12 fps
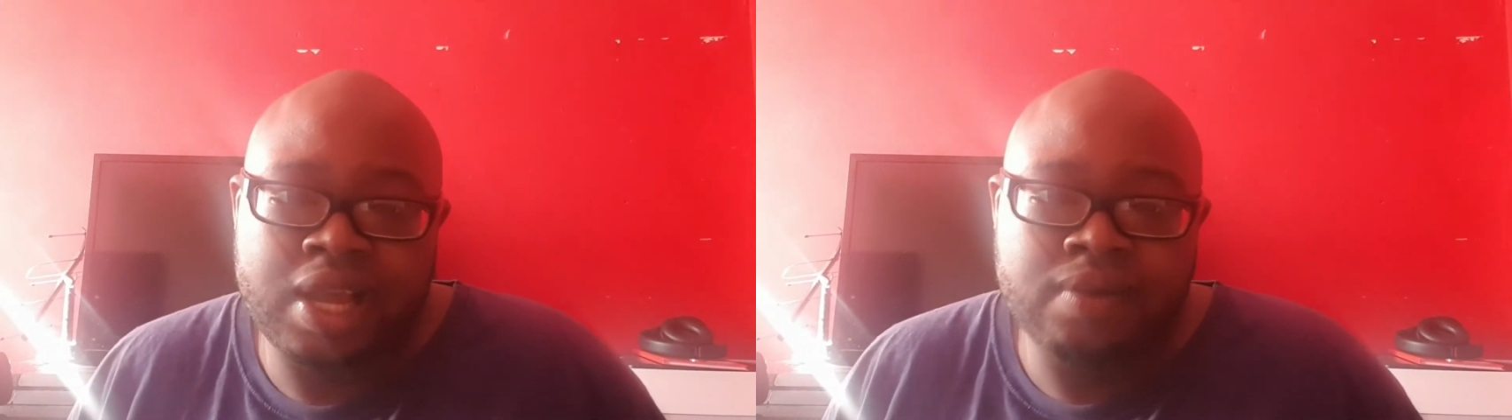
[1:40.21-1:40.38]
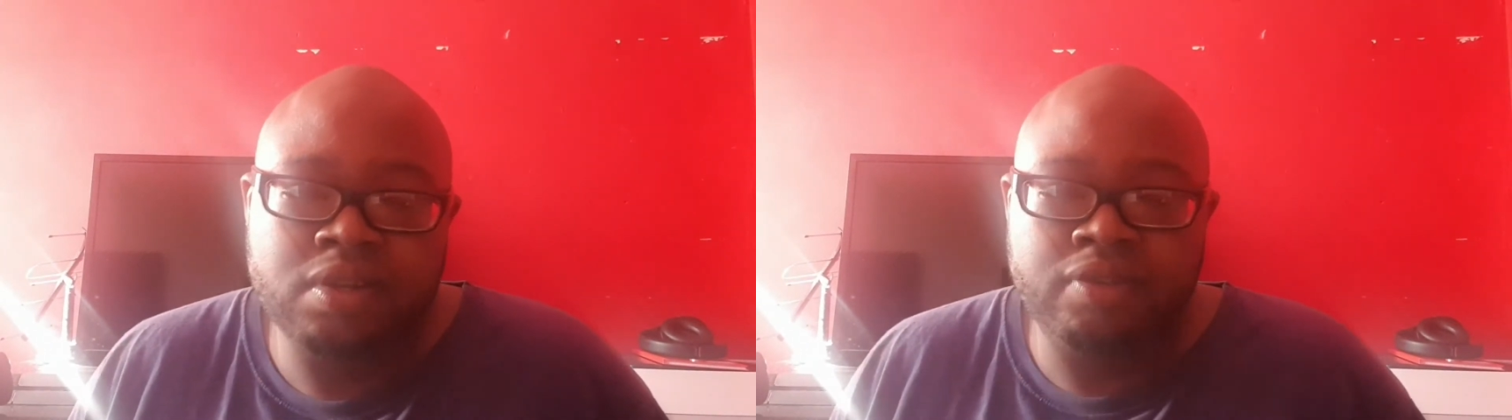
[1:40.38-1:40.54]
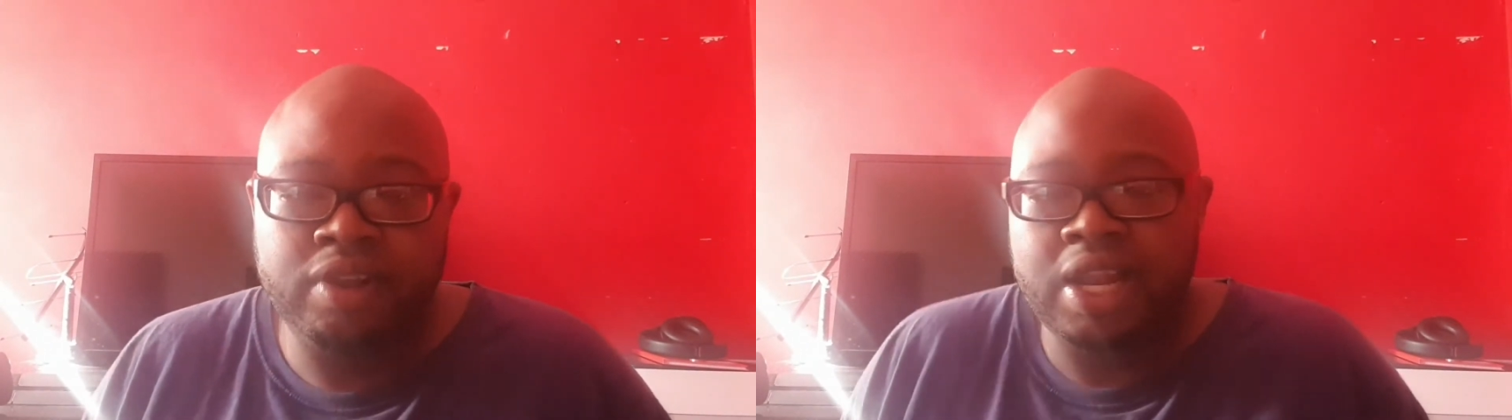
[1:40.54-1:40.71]
time
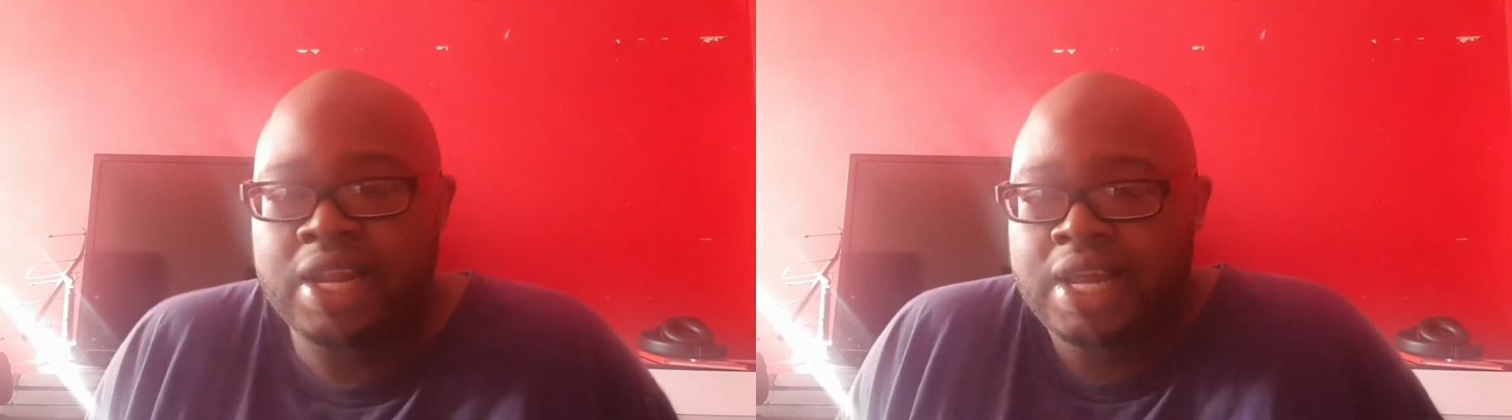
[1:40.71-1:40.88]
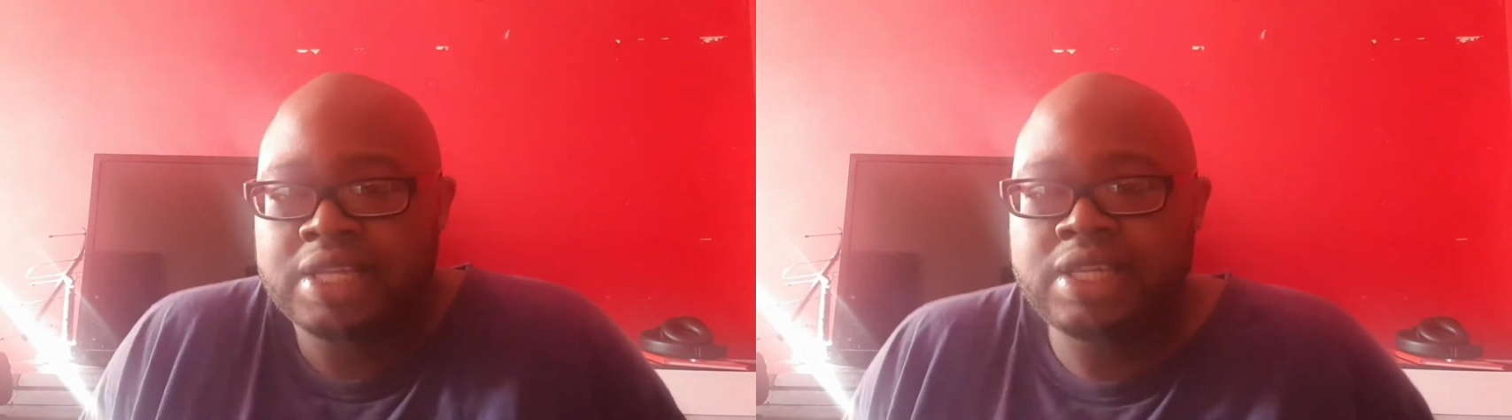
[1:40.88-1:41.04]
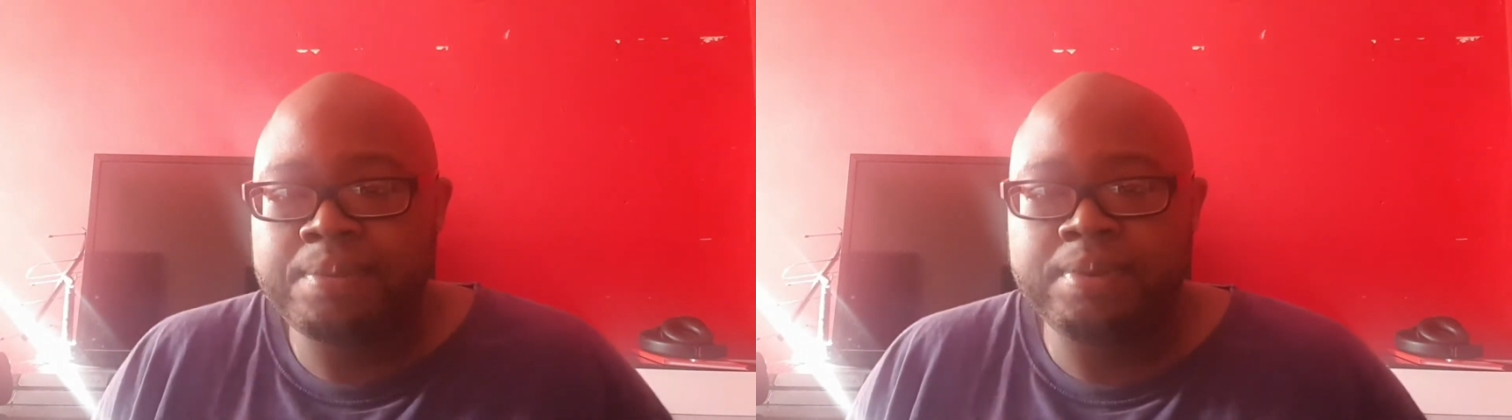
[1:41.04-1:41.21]
something like that
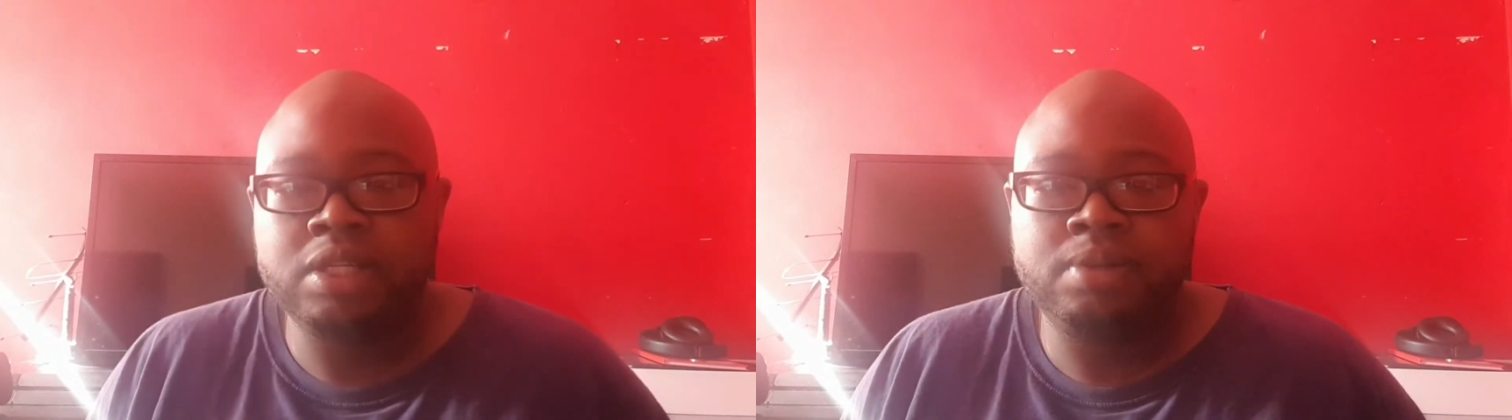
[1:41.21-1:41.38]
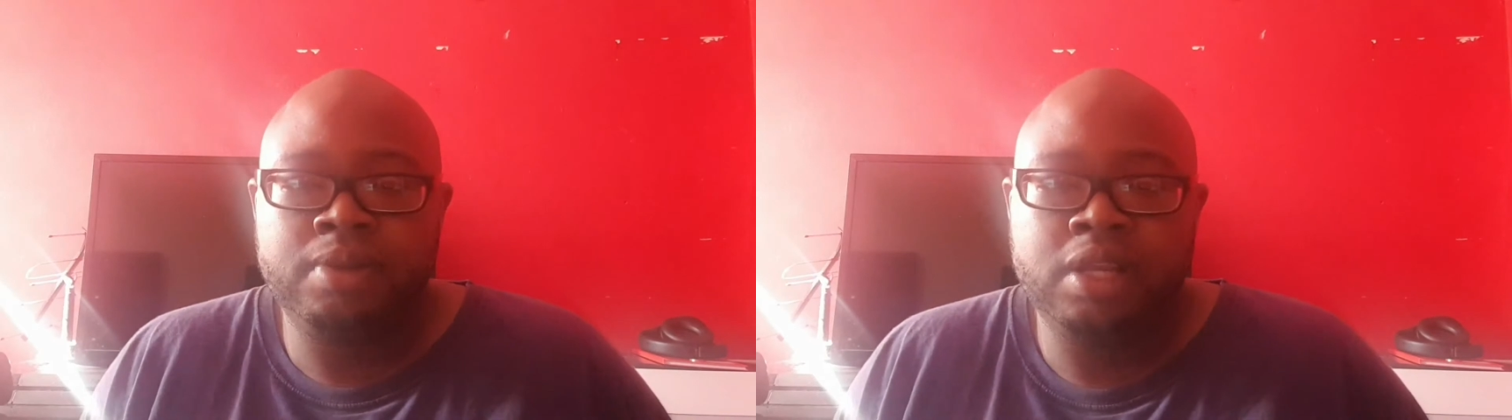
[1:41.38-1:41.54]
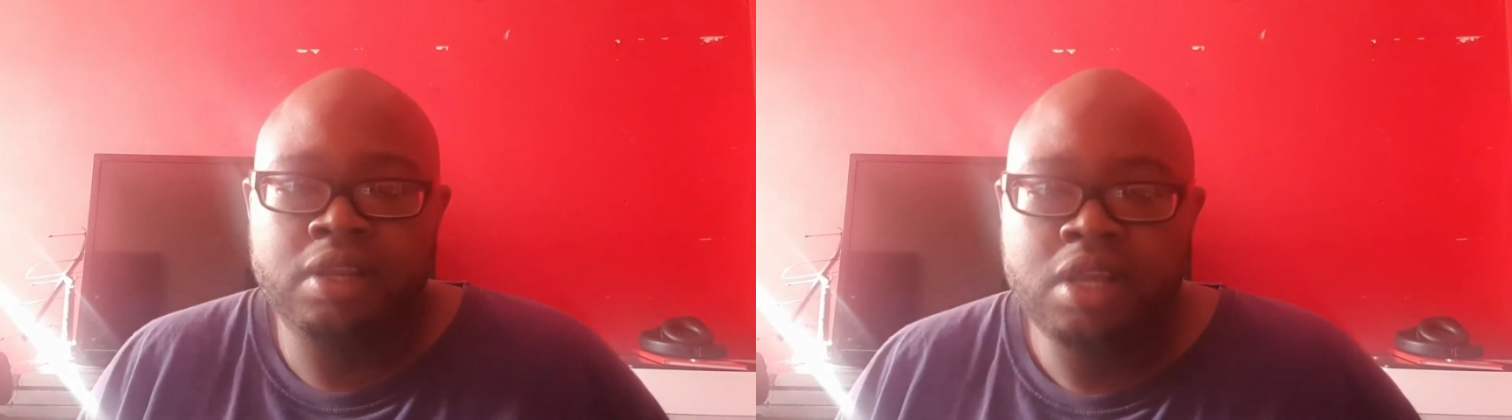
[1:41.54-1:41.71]
has happened to
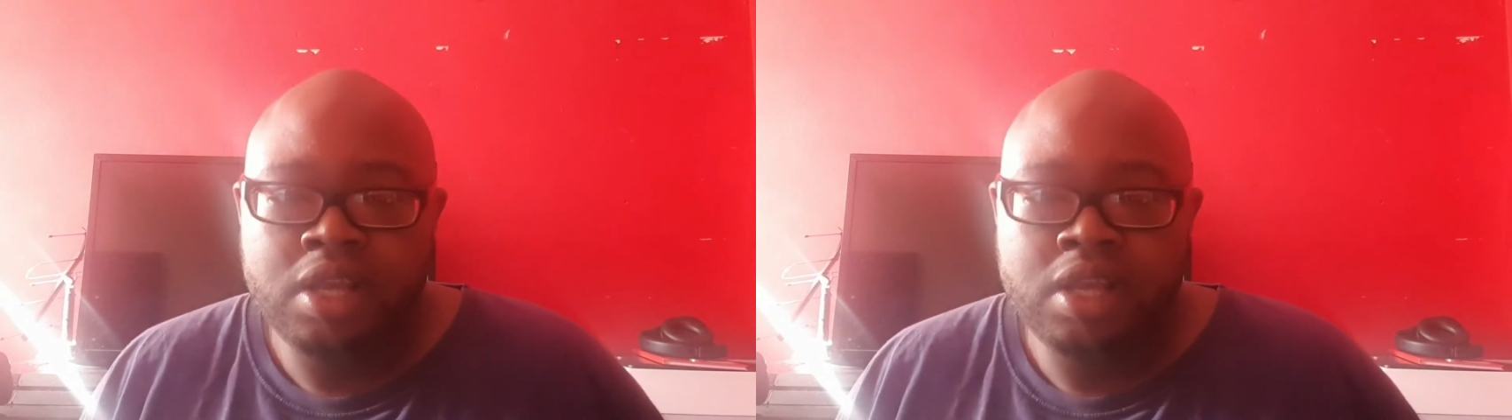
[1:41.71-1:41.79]
me.